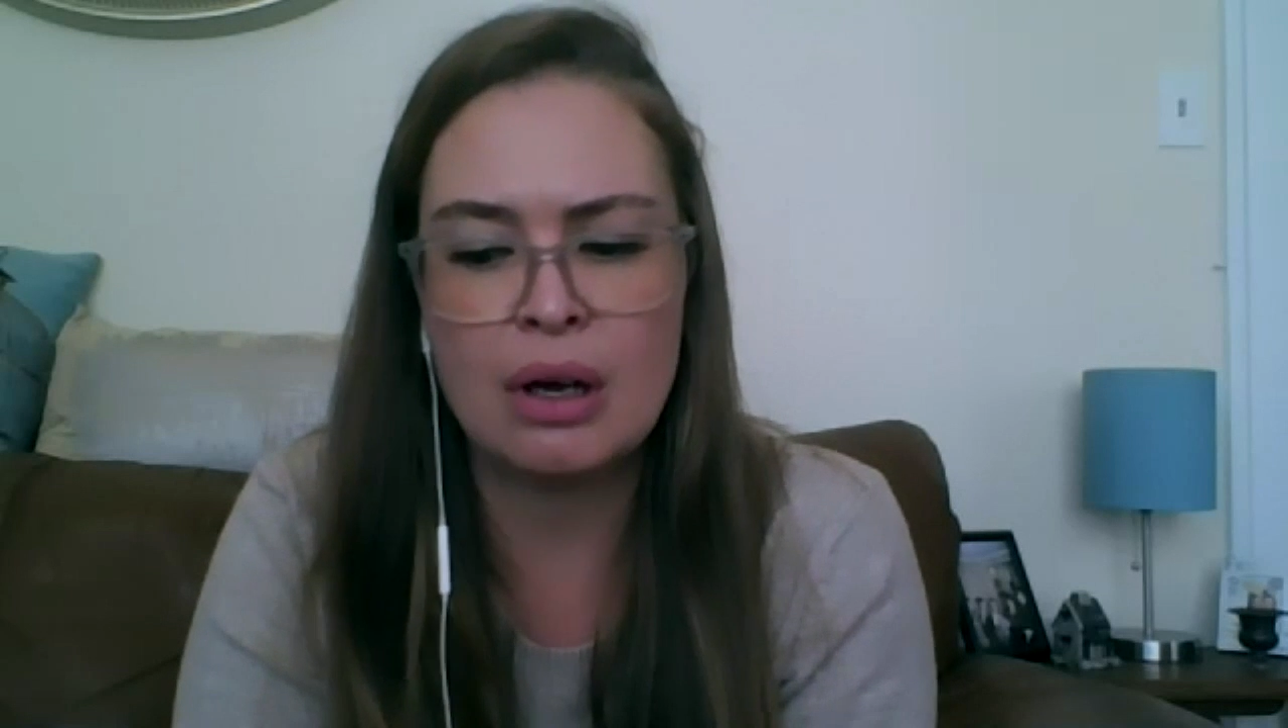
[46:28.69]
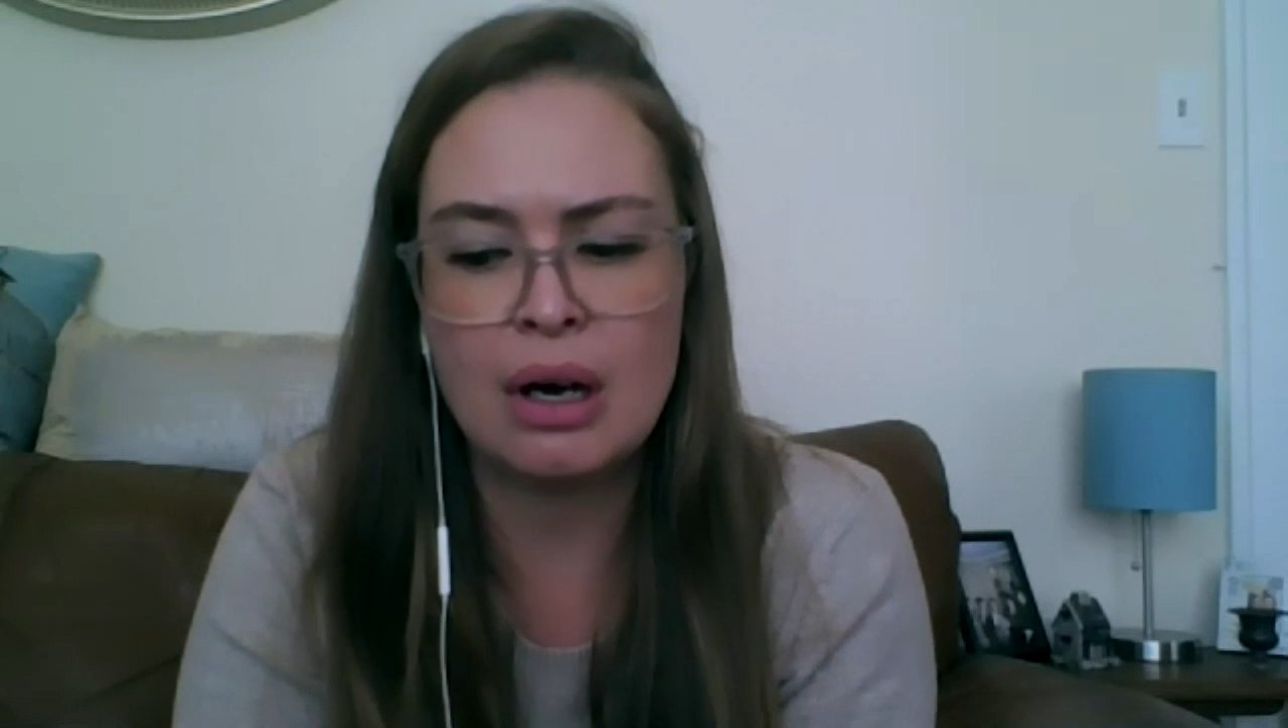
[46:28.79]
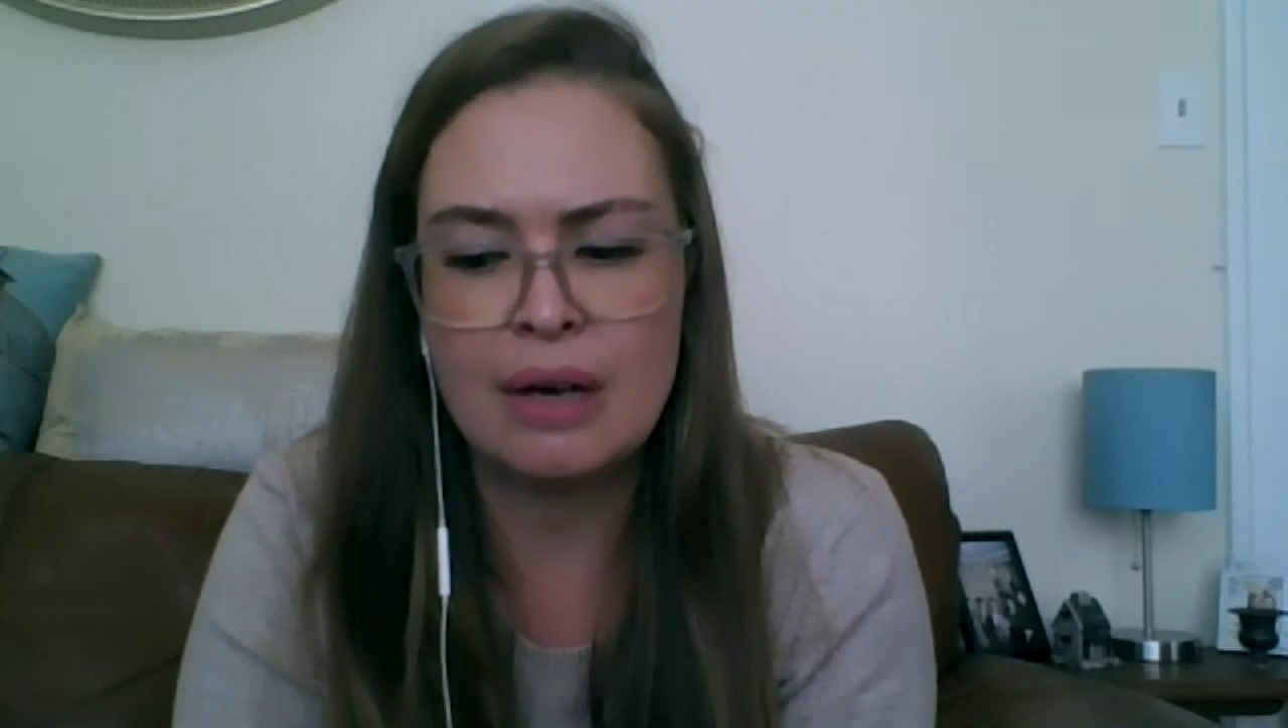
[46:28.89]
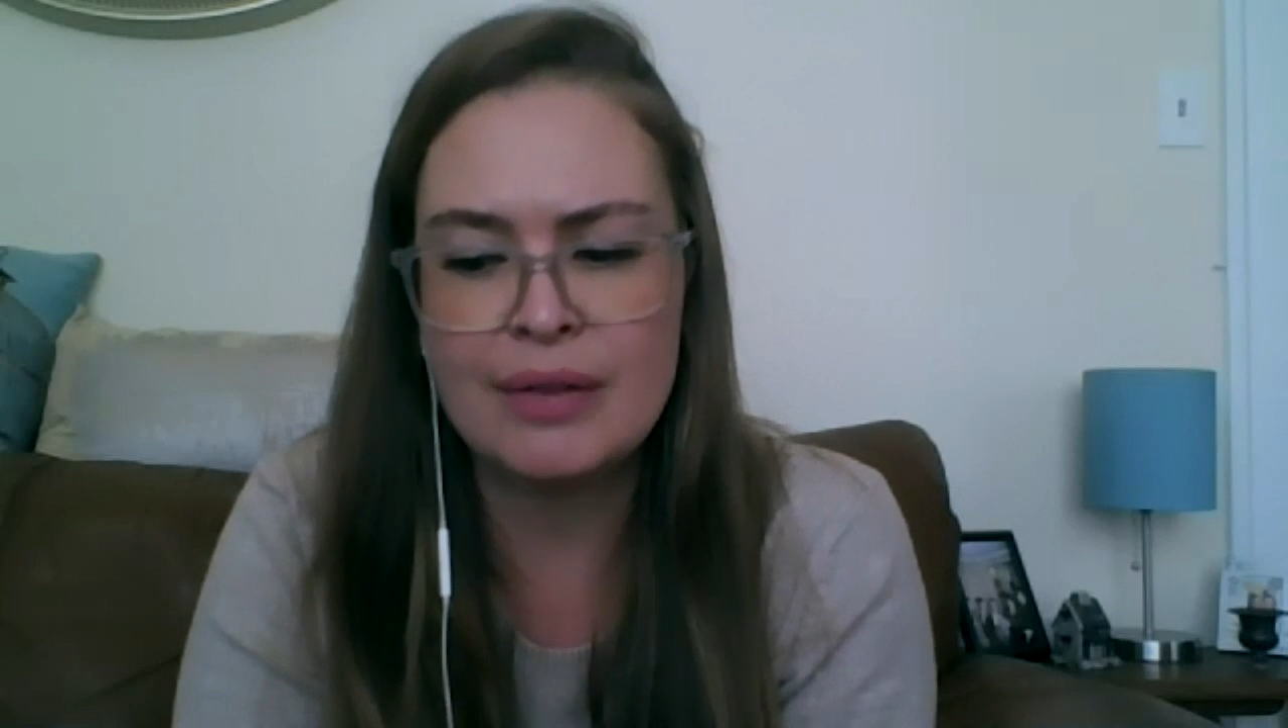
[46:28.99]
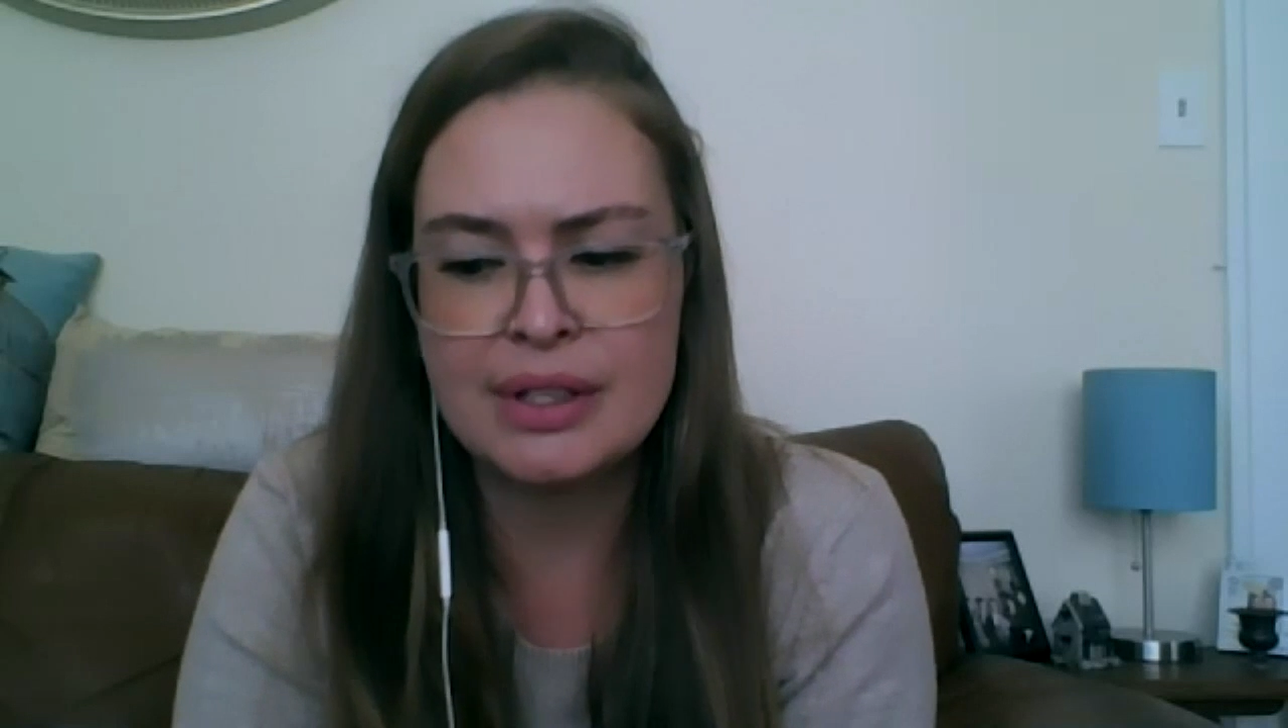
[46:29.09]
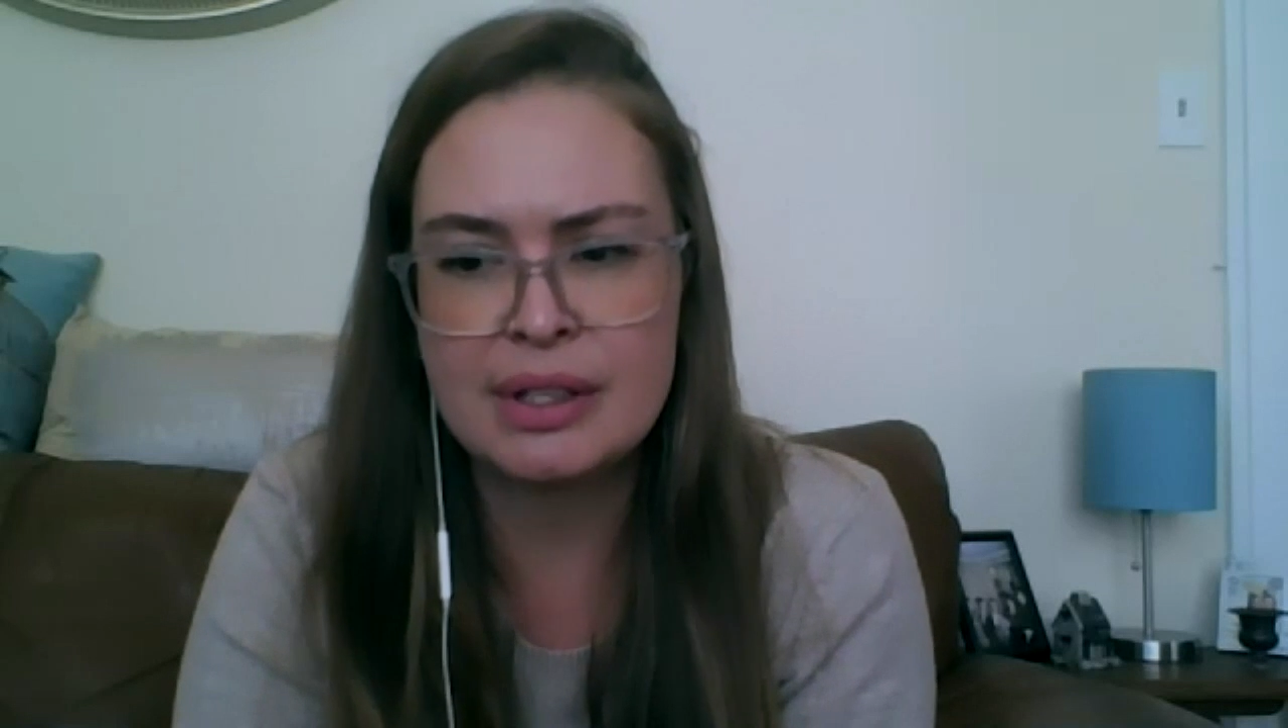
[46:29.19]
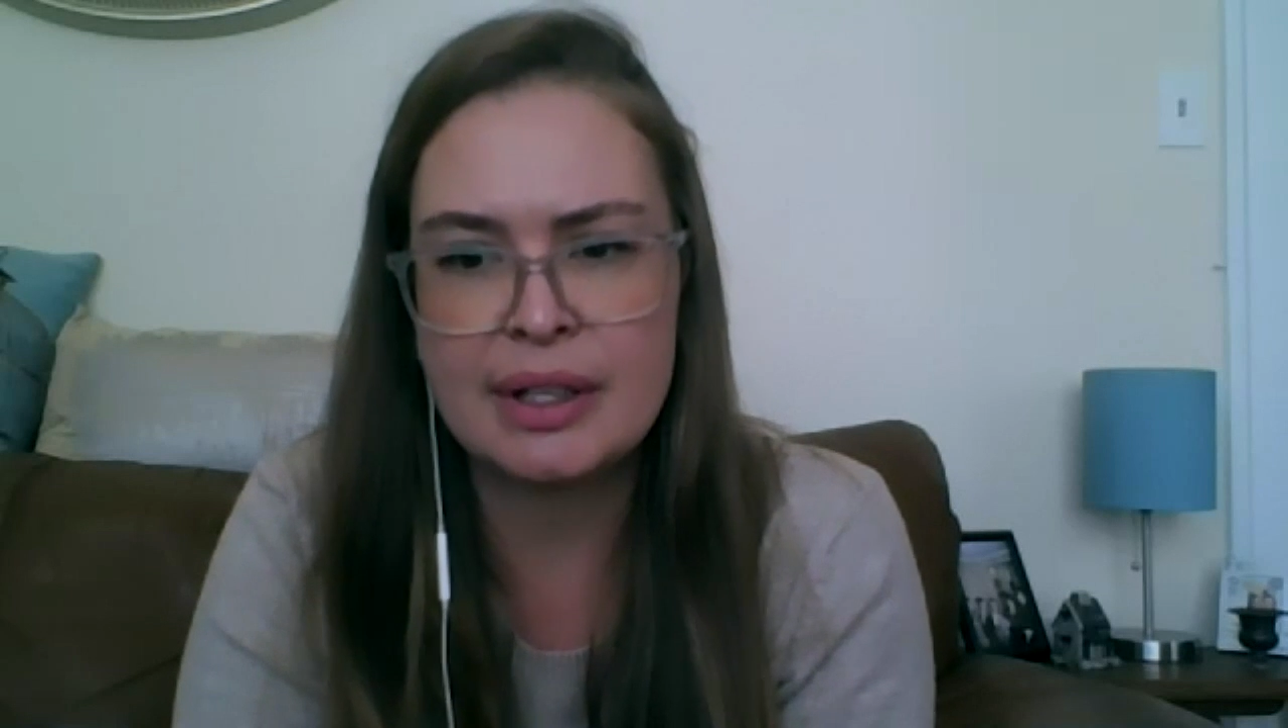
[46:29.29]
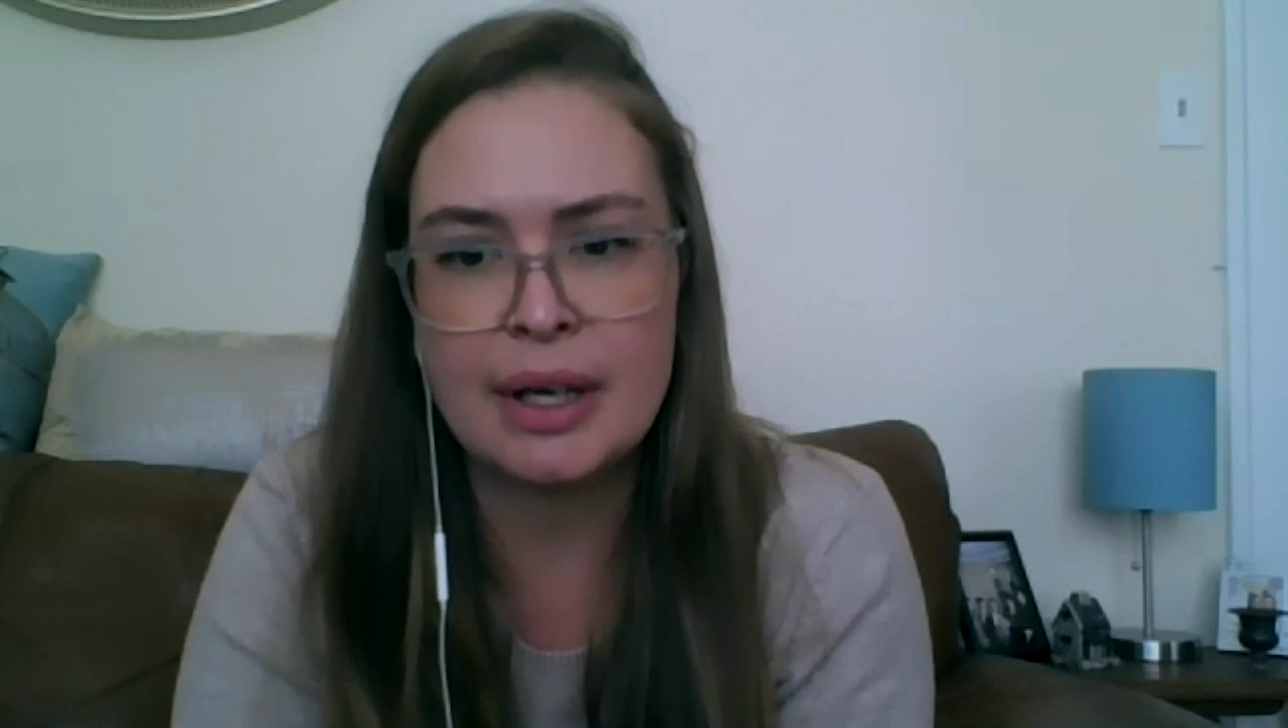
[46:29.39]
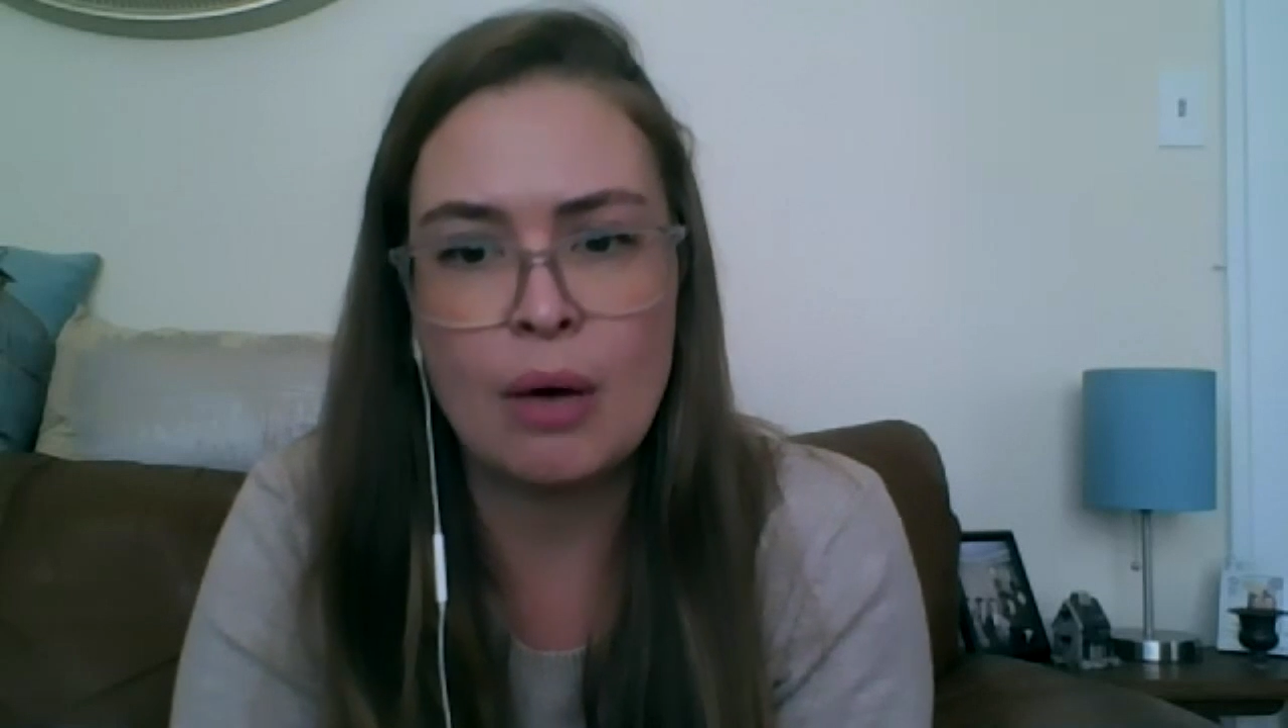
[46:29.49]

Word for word: obviously